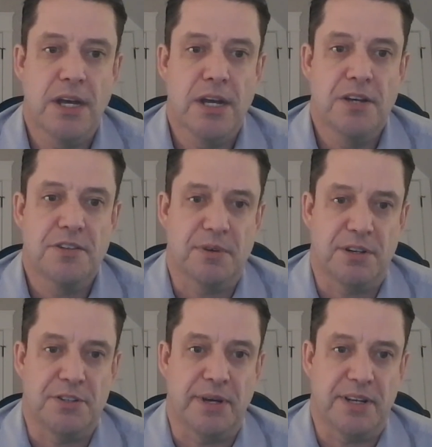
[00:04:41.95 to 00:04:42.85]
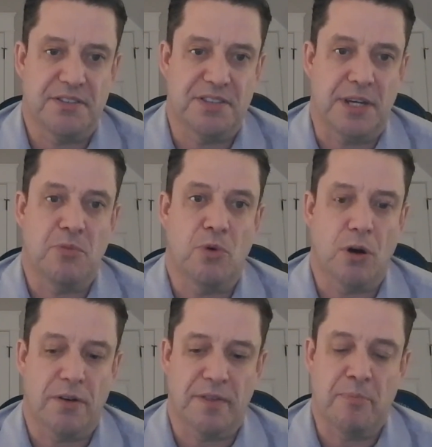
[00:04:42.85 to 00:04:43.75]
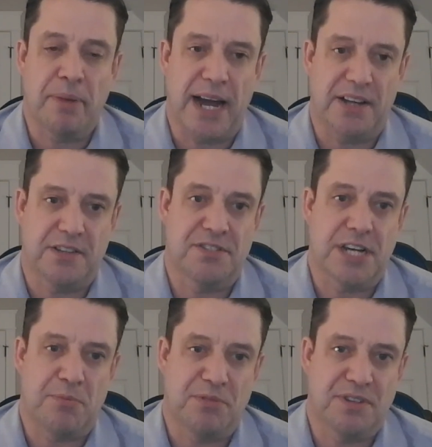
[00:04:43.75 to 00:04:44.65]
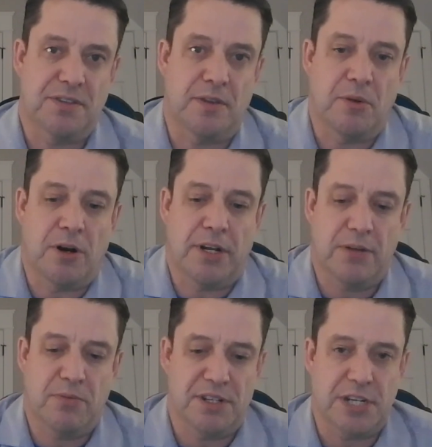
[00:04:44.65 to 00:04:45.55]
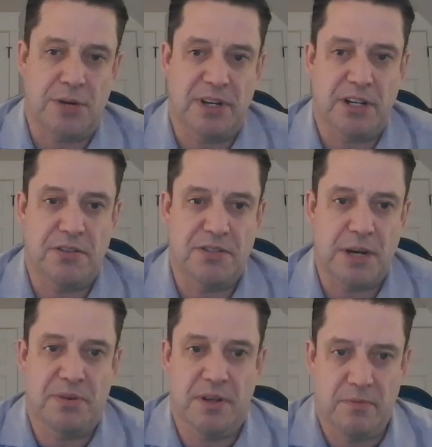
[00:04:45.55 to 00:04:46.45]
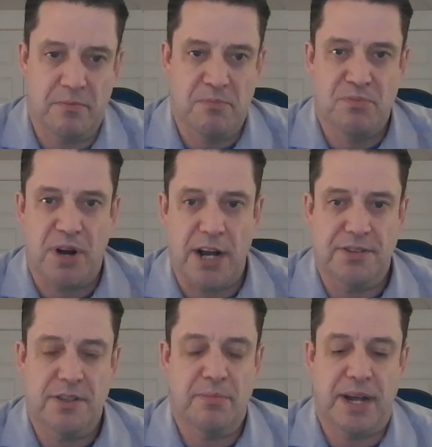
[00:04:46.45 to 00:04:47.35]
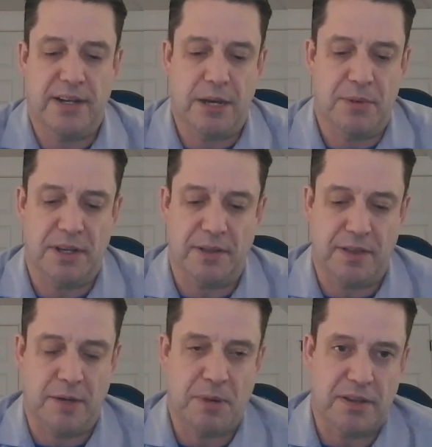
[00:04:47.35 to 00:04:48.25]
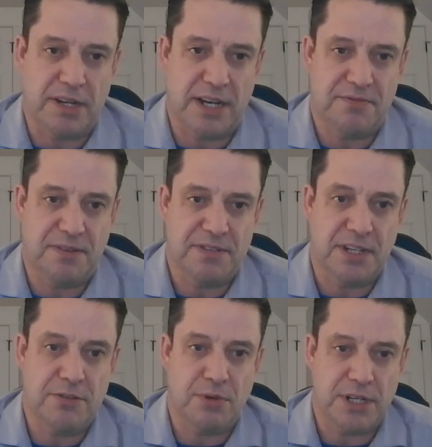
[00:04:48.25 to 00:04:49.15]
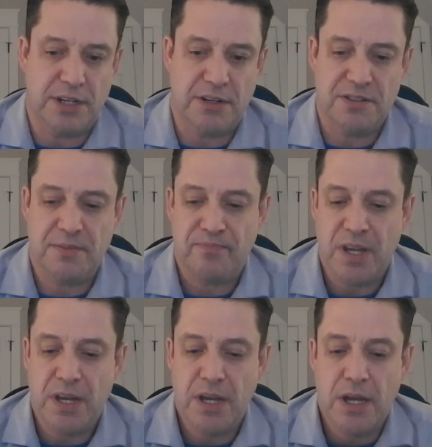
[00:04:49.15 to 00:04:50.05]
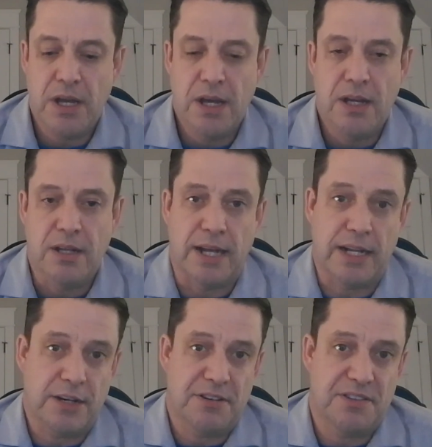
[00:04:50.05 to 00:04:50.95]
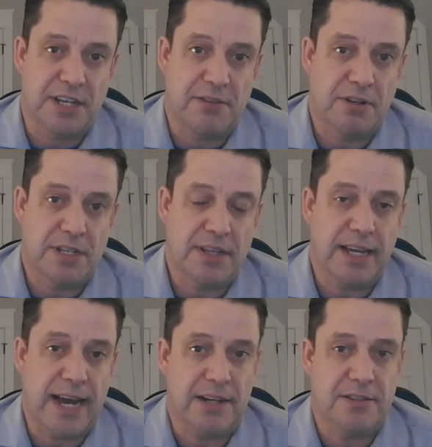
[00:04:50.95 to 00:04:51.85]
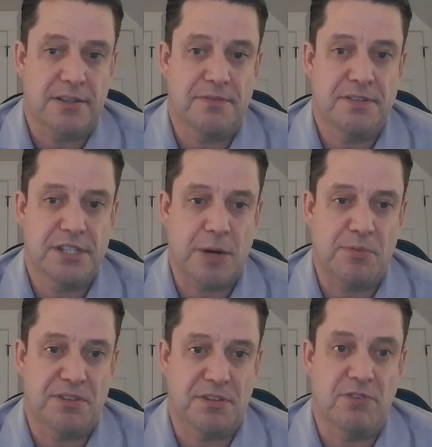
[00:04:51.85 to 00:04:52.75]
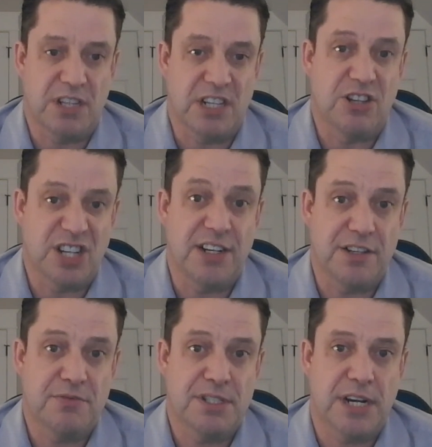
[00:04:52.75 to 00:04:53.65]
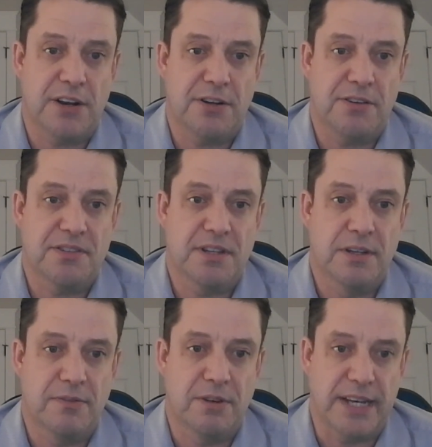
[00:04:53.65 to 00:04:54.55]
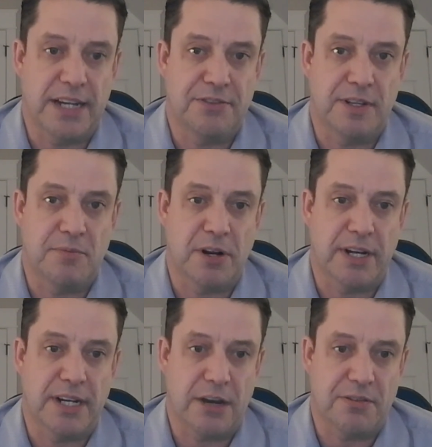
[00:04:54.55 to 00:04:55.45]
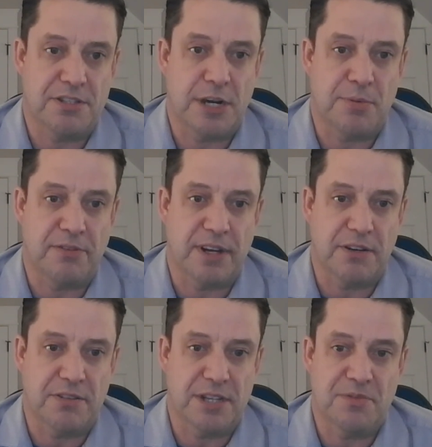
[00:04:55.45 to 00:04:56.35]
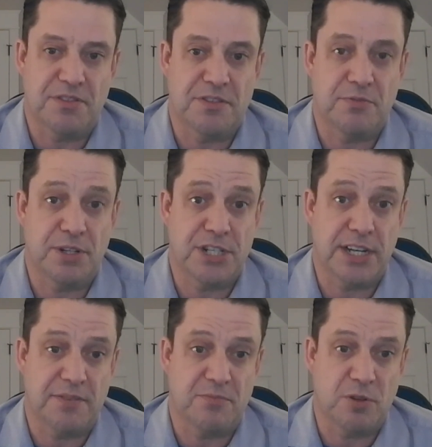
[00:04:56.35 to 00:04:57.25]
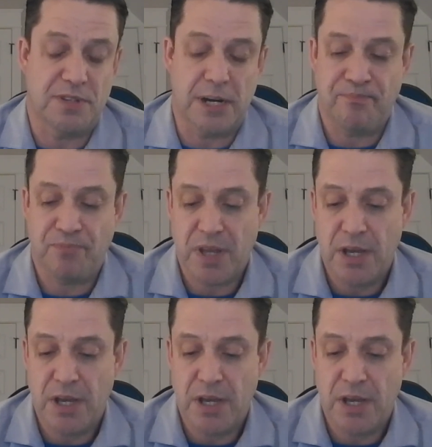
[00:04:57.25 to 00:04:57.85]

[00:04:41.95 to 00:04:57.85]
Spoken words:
So what you're doing is you're seeing more of the passive shoppers enter the market when the shop rate goes up prior to the pandemic. You think about the last 15, 20 years. Lately, you're seeing really the active shoppers are really looking to switch carriers, really entering the market now as the shopping rate goes up. So switching has moved up.